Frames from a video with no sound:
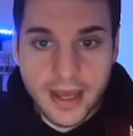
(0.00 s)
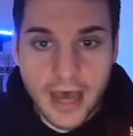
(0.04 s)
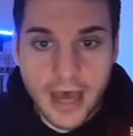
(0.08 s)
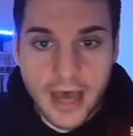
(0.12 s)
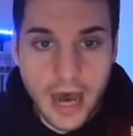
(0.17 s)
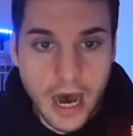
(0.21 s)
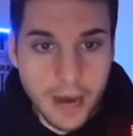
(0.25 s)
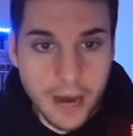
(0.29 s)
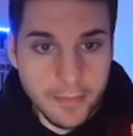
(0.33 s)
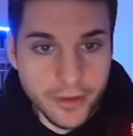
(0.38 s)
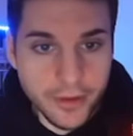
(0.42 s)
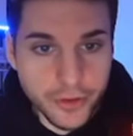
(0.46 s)

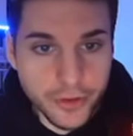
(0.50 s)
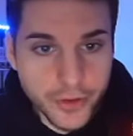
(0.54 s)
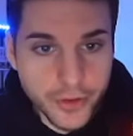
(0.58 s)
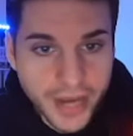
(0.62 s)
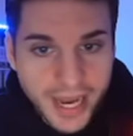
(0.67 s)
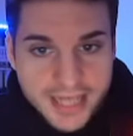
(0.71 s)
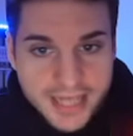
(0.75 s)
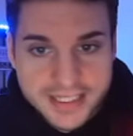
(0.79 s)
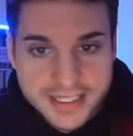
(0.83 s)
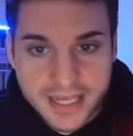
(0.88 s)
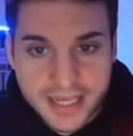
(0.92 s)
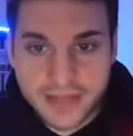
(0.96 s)
um, you
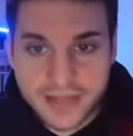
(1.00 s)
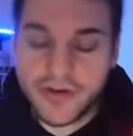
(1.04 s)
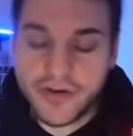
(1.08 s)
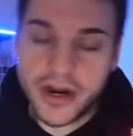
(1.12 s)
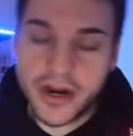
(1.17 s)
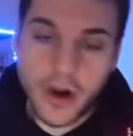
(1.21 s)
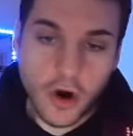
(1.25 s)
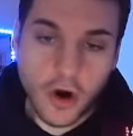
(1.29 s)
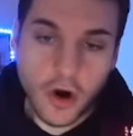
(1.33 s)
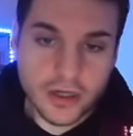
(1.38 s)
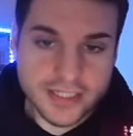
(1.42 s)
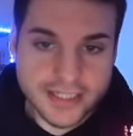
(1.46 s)
guys, it's very
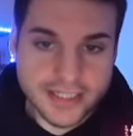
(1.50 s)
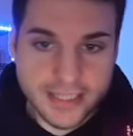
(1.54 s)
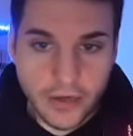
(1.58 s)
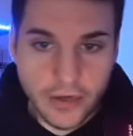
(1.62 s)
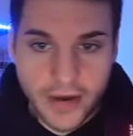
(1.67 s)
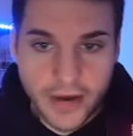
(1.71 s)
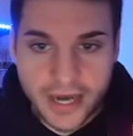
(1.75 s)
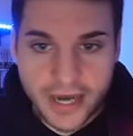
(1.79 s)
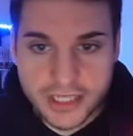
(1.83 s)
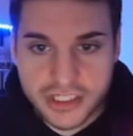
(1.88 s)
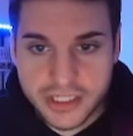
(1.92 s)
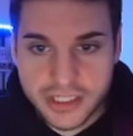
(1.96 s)
hard to tell
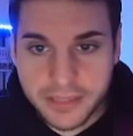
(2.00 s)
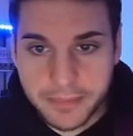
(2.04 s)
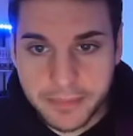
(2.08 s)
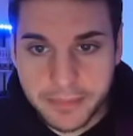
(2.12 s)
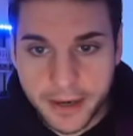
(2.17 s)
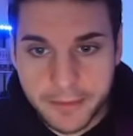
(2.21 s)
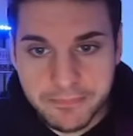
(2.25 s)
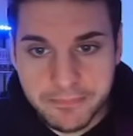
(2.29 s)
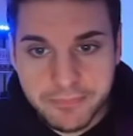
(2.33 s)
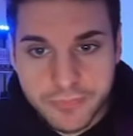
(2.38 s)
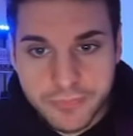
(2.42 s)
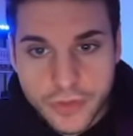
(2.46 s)
actually,
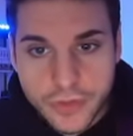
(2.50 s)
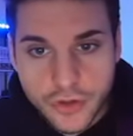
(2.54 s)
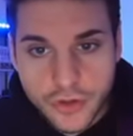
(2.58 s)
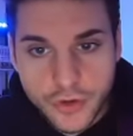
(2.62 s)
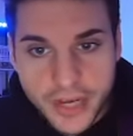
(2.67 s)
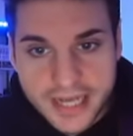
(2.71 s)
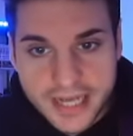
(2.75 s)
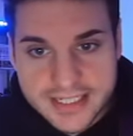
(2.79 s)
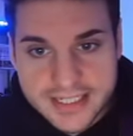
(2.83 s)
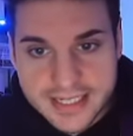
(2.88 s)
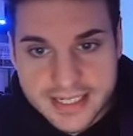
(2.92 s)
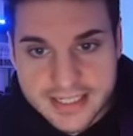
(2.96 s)
but you
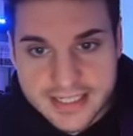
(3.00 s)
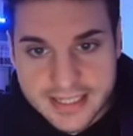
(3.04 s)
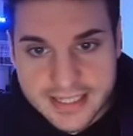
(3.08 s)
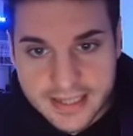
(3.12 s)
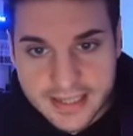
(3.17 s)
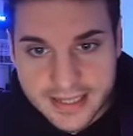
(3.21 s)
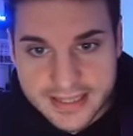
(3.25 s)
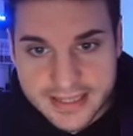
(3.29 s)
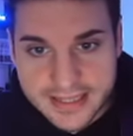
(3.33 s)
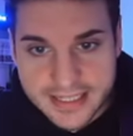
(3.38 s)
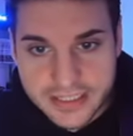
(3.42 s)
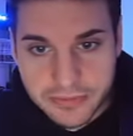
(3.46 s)
guys can see
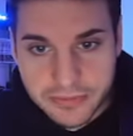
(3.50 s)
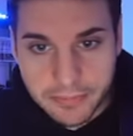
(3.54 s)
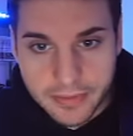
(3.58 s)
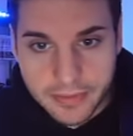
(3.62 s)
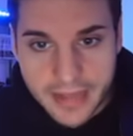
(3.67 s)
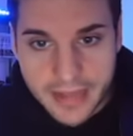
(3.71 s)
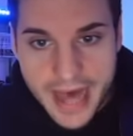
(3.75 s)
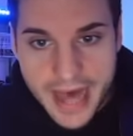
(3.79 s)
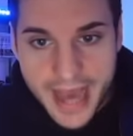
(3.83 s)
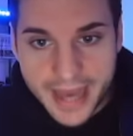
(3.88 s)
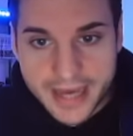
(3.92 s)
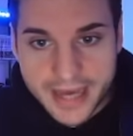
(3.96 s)
like these
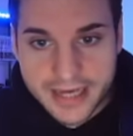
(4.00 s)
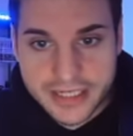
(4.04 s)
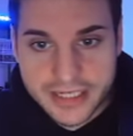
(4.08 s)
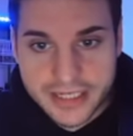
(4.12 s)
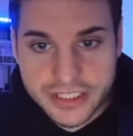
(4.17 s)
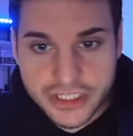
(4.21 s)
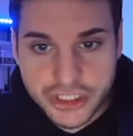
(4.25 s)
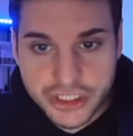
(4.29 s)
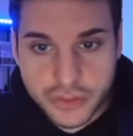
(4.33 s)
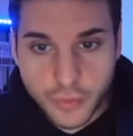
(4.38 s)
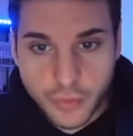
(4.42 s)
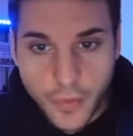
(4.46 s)
black
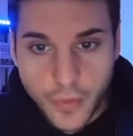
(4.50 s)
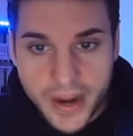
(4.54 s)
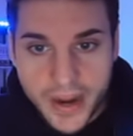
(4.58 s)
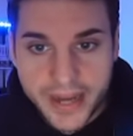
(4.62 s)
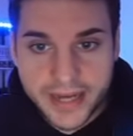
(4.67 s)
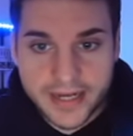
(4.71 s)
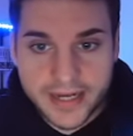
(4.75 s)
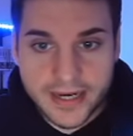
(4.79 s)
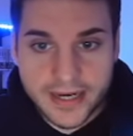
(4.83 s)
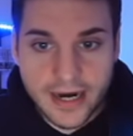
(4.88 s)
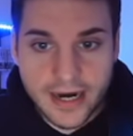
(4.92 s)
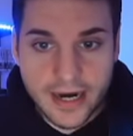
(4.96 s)

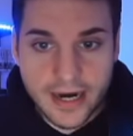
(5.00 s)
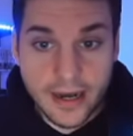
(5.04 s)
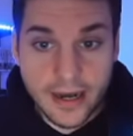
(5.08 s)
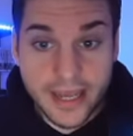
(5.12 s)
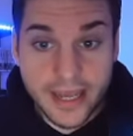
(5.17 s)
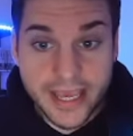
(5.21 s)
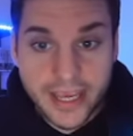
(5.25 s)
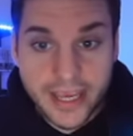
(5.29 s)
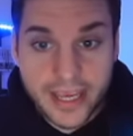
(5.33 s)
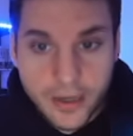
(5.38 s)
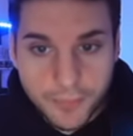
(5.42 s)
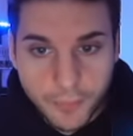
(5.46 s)
suede uh,
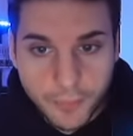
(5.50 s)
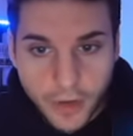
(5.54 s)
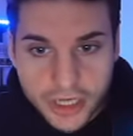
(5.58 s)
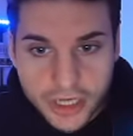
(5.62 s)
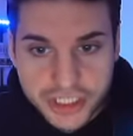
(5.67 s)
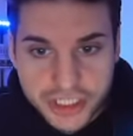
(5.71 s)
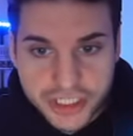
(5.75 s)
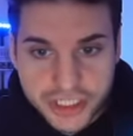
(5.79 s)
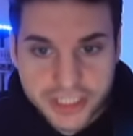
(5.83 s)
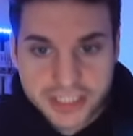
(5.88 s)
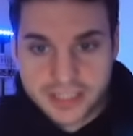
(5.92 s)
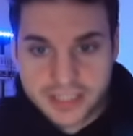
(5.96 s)
ink
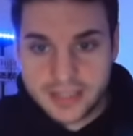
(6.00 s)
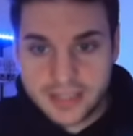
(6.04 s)
brushes,